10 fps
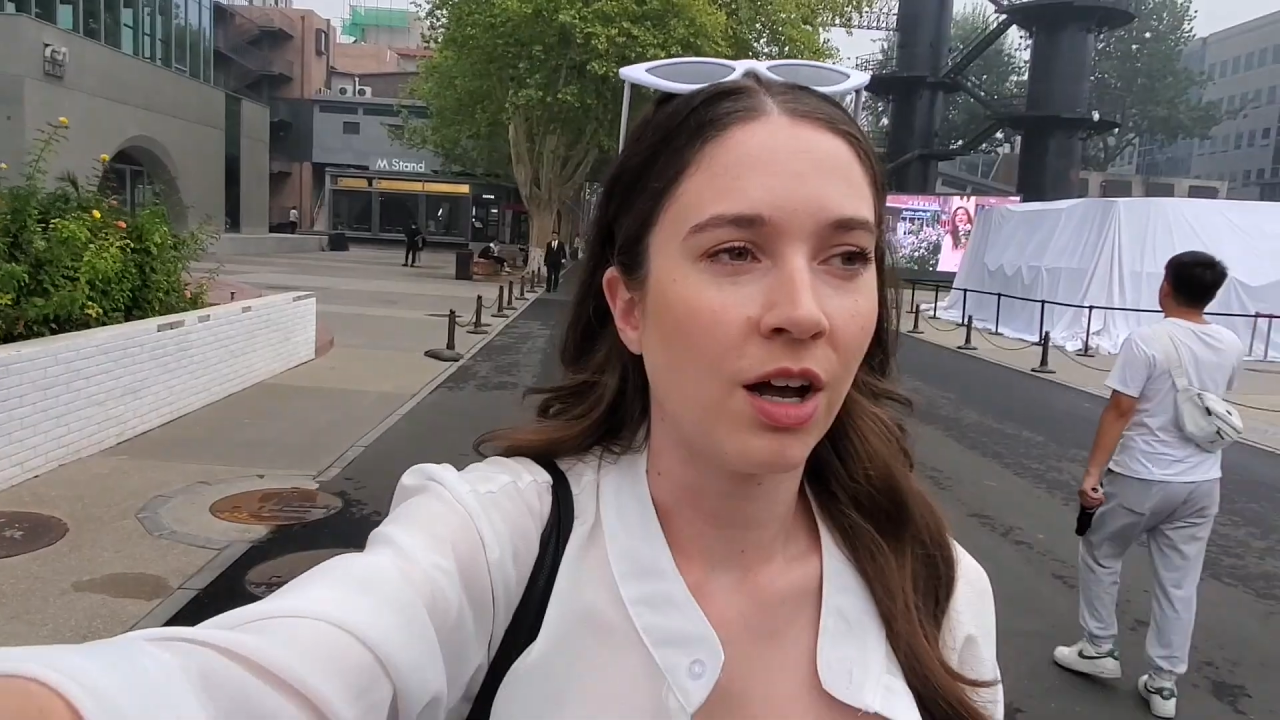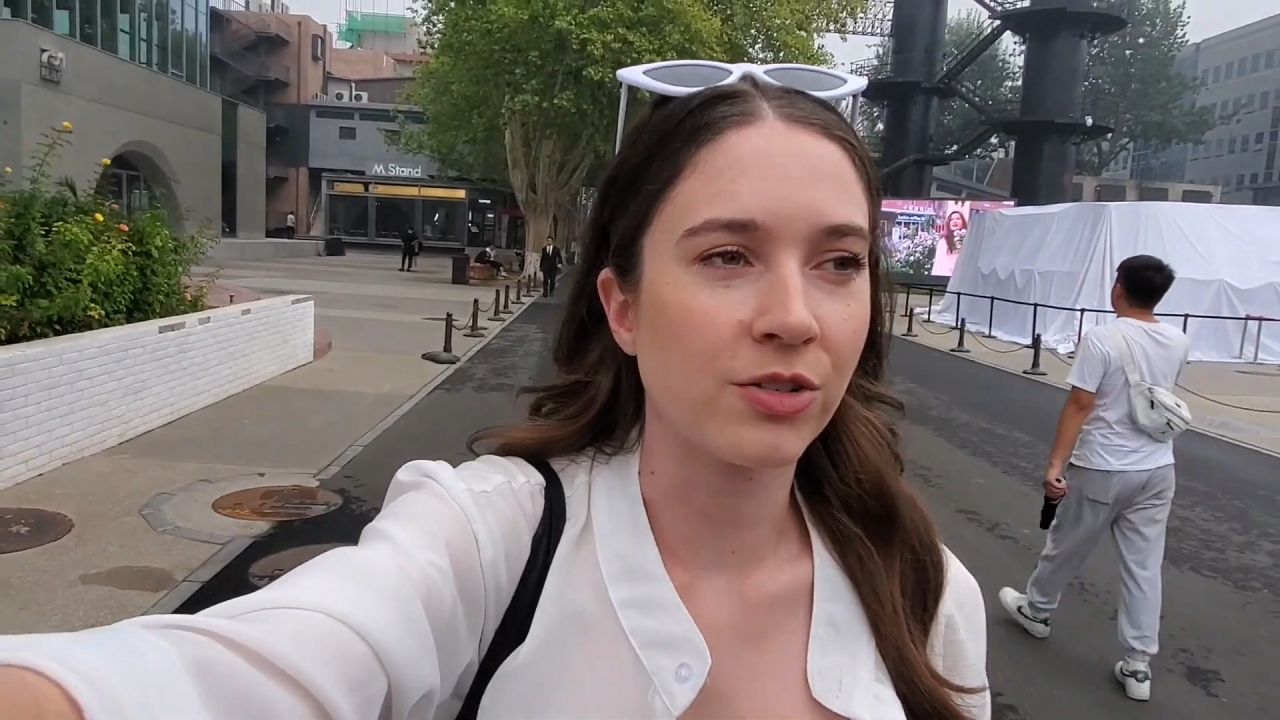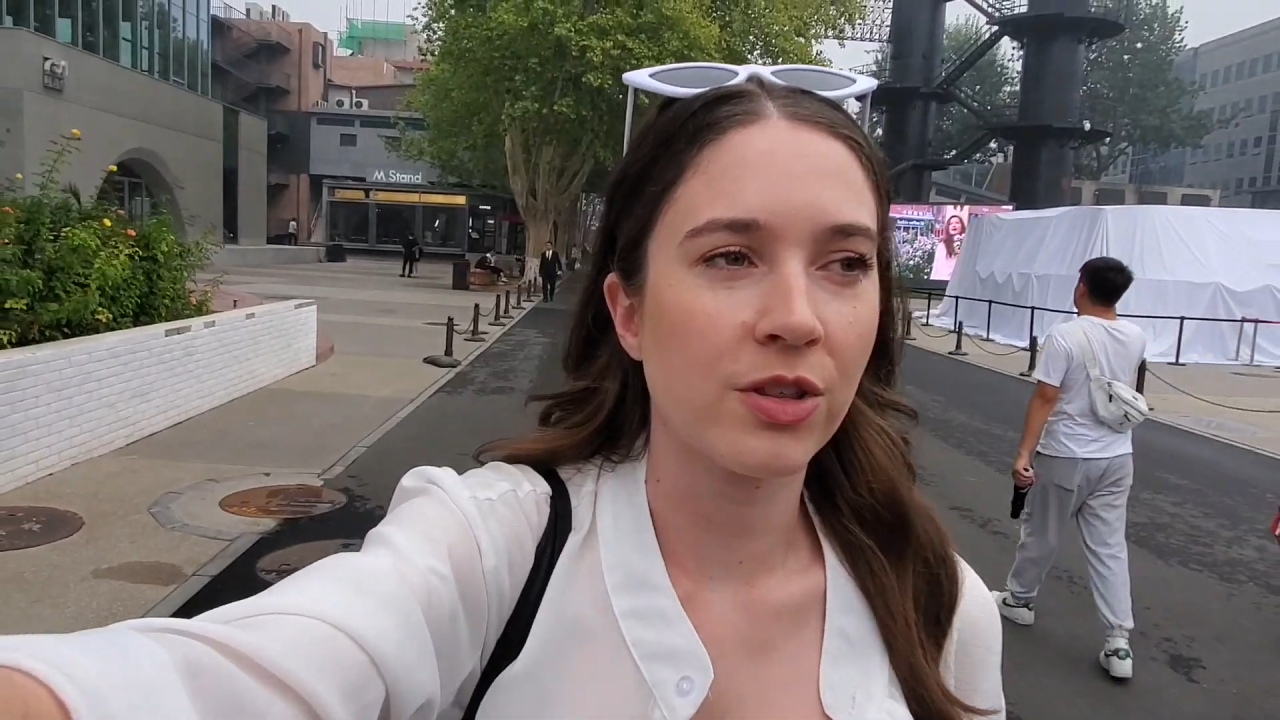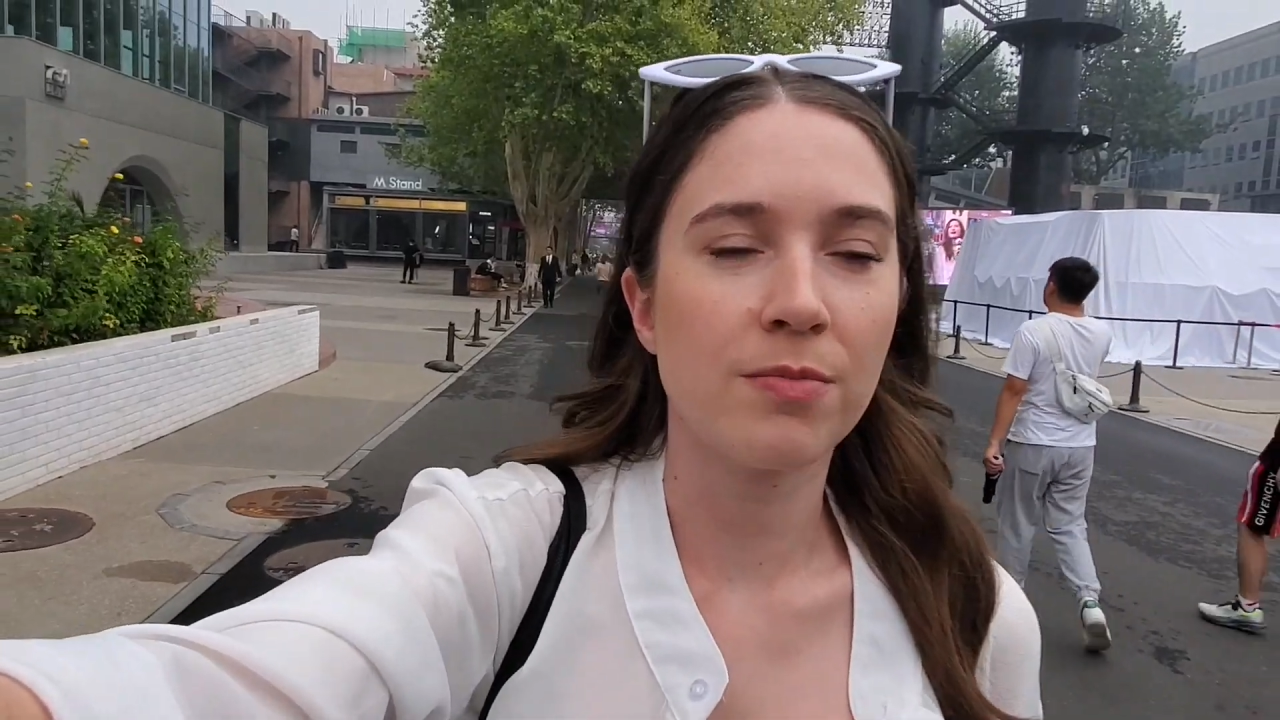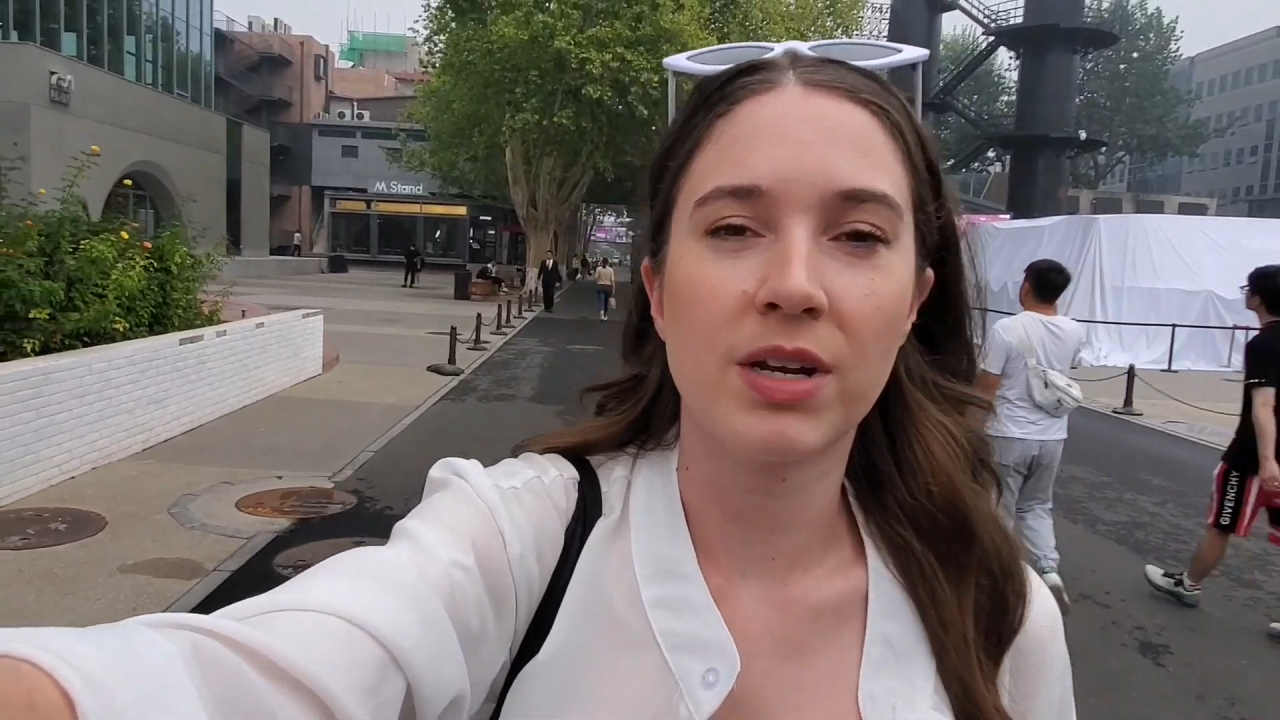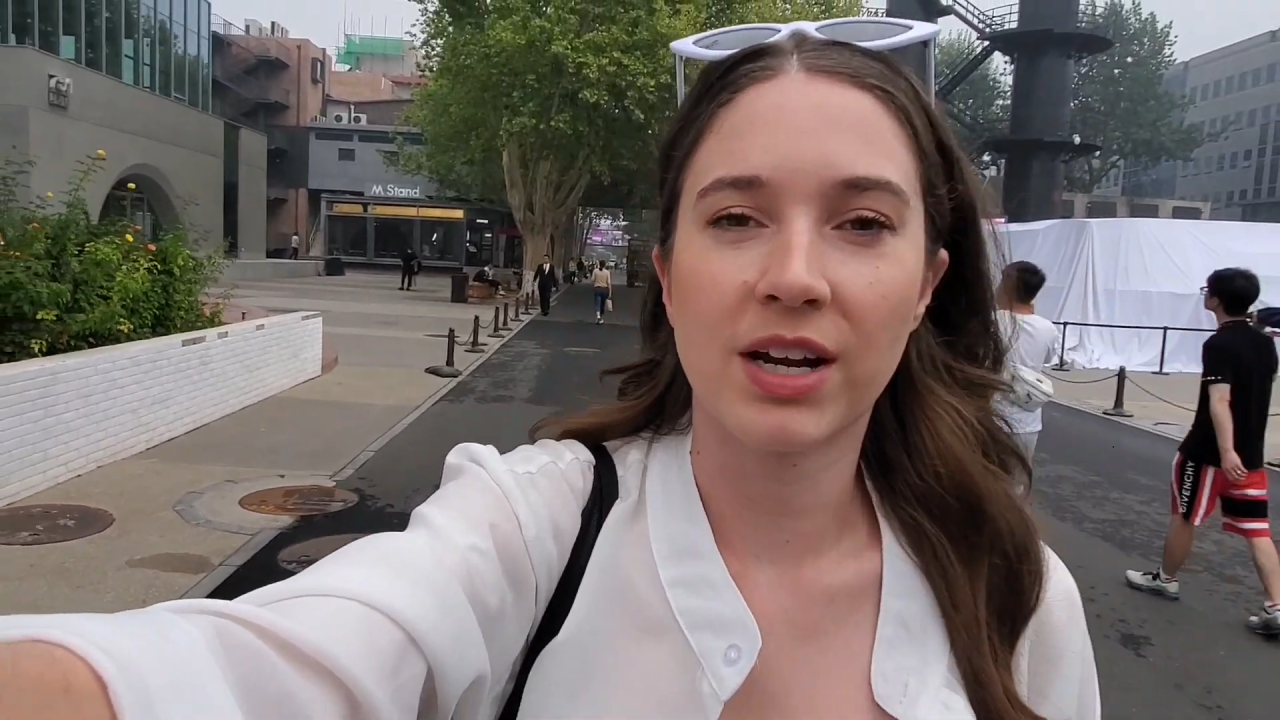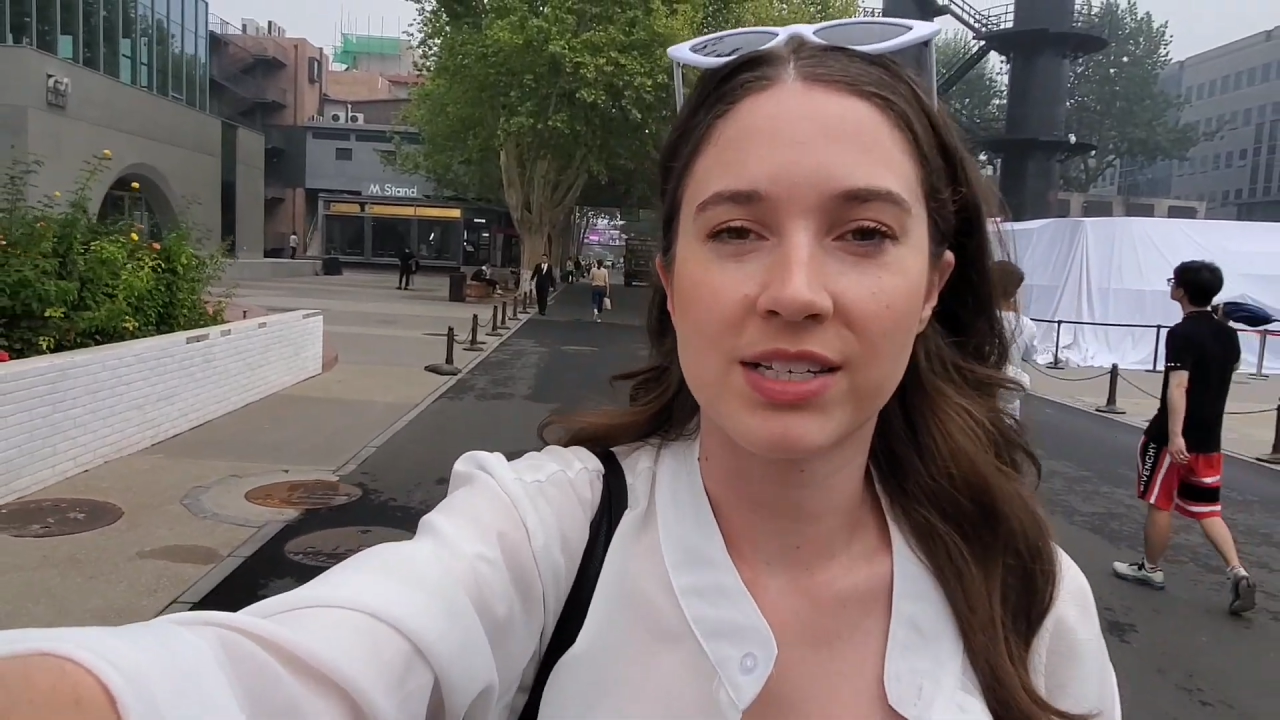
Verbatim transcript: Also, the minute I